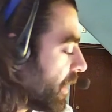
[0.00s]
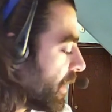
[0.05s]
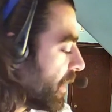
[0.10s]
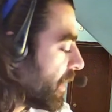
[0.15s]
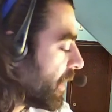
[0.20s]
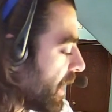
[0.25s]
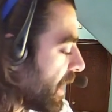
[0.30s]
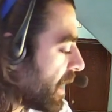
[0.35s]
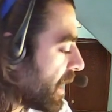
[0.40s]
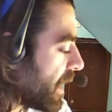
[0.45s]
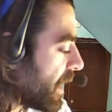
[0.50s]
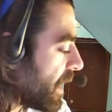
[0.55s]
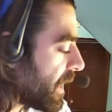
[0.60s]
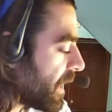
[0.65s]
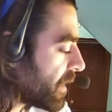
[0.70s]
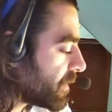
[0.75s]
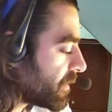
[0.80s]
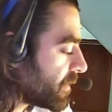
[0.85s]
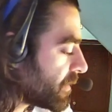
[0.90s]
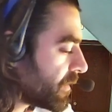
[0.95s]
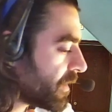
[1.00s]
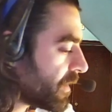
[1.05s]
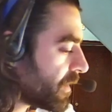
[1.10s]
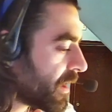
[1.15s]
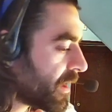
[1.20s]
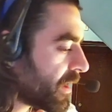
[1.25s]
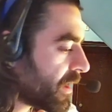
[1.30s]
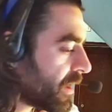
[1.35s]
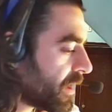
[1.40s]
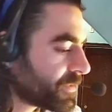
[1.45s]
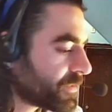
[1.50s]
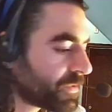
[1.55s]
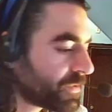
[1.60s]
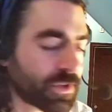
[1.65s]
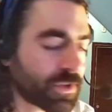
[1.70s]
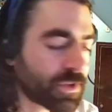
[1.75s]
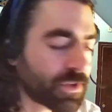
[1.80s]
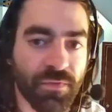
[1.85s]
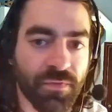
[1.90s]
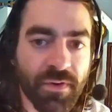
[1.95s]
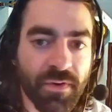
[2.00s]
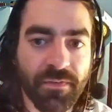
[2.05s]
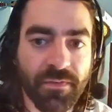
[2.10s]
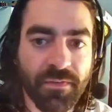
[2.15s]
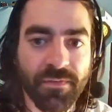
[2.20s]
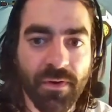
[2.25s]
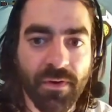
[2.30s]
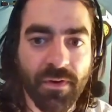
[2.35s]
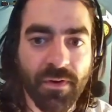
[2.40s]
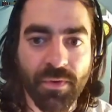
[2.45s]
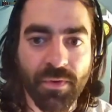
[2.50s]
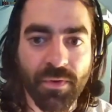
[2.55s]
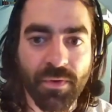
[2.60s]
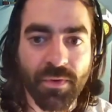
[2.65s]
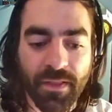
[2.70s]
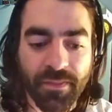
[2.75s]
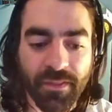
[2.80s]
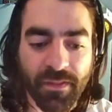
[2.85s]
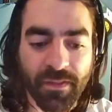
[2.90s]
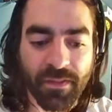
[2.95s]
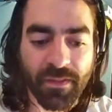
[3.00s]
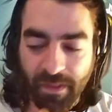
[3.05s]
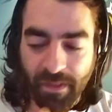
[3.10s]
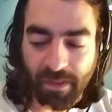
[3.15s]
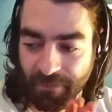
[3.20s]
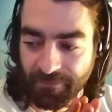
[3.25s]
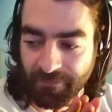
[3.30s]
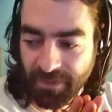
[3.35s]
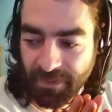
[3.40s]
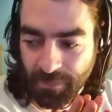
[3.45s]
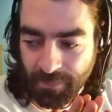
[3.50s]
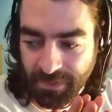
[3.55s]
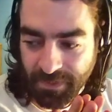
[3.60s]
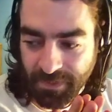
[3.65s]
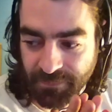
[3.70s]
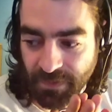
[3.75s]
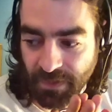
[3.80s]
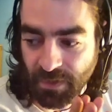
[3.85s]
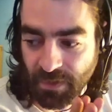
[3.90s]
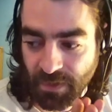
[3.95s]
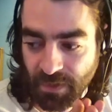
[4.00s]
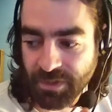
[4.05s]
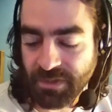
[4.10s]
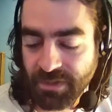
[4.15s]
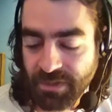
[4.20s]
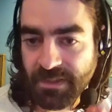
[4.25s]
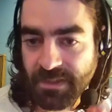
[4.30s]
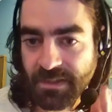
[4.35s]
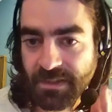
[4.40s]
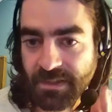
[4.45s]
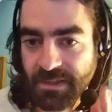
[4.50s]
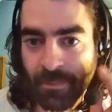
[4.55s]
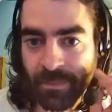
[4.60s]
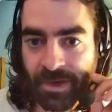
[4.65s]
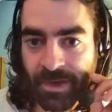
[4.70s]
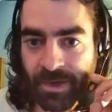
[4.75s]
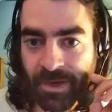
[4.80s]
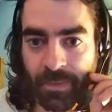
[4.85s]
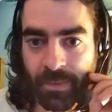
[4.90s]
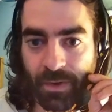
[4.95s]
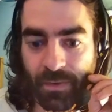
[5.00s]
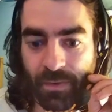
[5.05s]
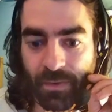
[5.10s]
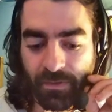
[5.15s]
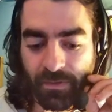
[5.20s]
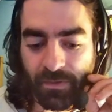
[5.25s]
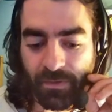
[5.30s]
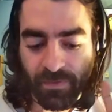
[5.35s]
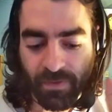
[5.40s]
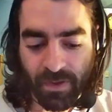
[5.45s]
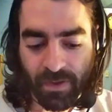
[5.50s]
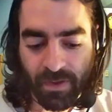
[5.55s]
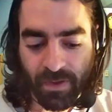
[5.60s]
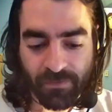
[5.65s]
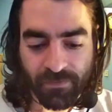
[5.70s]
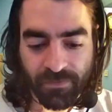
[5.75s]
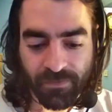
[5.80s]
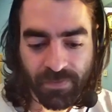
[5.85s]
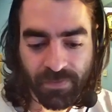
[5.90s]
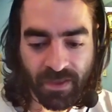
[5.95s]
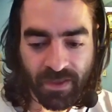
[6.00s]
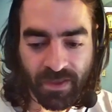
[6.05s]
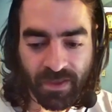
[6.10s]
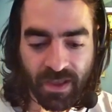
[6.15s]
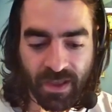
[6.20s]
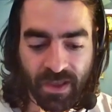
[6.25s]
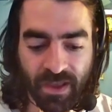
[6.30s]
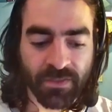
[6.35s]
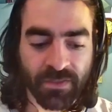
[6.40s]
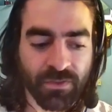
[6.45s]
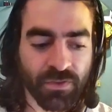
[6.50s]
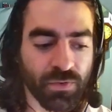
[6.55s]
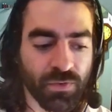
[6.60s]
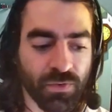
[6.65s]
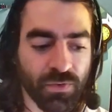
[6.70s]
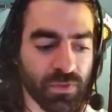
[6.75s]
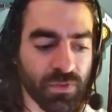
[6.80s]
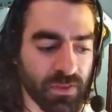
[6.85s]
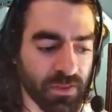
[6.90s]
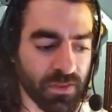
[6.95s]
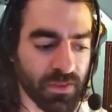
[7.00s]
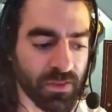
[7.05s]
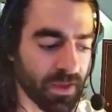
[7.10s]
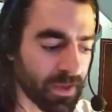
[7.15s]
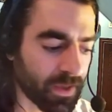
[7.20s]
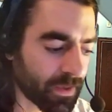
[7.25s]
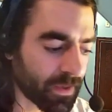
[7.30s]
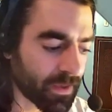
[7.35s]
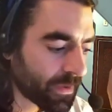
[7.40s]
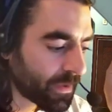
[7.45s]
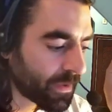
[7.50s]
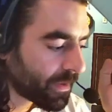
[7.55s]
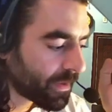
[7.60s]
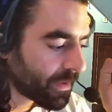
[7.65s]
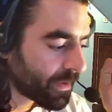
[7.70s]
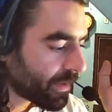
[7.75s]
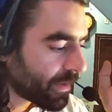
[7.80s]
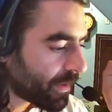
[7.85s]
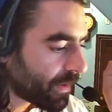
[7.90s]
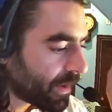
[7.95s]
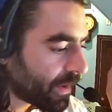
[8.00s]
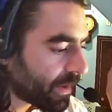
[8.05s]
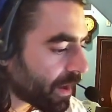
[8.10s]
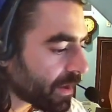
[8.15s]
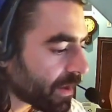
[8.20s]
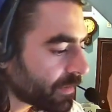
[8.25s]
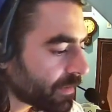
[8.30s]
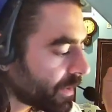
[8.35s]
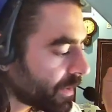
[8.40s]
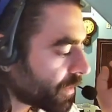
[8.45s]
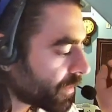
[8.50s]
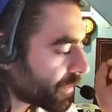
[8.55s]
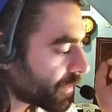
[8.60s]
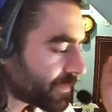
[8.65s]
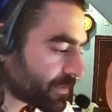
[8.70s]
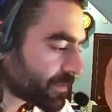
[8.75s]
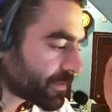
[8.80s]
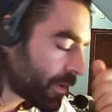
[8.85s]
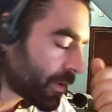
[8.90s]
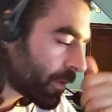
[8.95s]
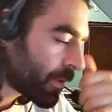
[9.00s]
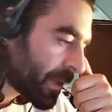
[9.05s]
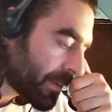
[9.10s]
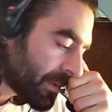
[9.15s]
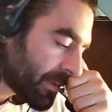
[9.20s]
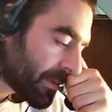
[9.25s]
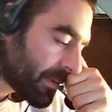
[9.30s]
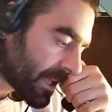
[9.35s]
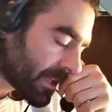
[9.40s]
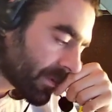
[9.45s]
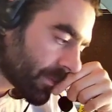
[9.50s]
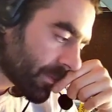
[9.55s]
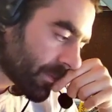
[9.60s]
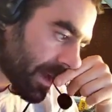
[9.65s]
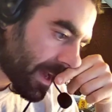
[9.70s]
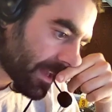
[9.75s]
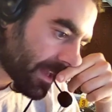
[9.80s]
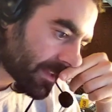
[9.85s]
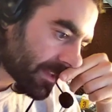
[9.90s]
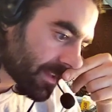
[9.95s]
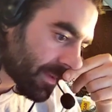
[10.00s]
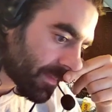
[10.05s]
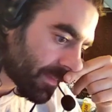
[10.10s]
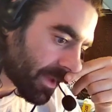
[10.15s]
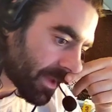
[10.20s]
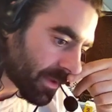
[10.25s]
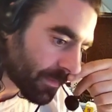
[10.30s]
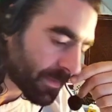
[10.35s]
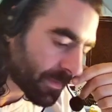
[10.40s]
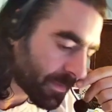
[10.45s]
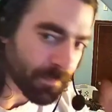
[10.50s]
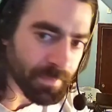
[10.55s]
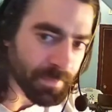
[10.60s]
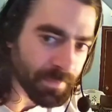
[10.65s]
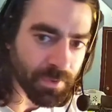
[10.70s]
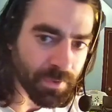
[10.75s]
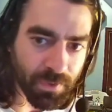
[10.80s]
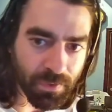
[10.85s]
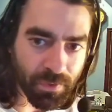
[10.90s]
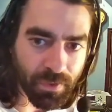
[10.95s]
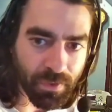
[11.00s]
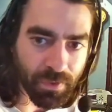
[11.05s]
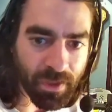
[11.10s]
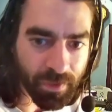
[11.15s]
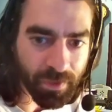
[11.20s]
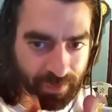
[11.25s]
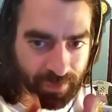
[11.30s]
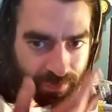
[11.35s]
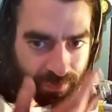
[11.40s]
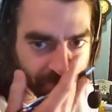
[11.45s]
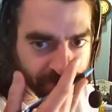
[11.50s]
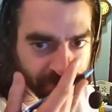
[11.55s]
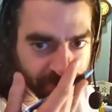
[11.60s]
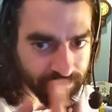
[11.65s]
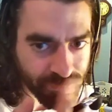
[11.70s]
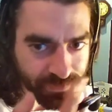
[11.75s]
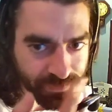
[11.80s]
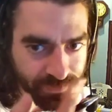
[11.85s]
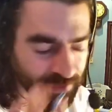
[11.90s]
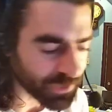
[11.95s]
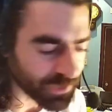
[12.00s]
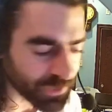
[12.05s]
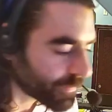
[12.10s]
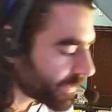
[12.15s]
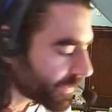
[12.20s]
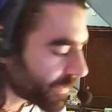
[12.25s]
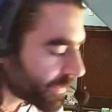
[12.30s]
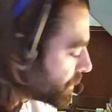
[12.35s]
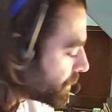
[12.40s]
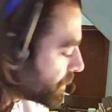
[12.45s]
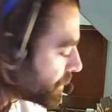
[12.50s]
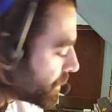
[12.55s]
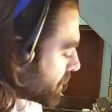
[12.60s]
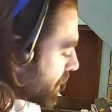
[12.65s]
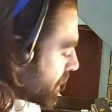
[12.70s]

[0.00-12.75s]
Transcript: And then switch over from the left hemisphere, which is the dominant mode of thinking, to the R mode. So maybe that's why some other people, I was scratching my nose,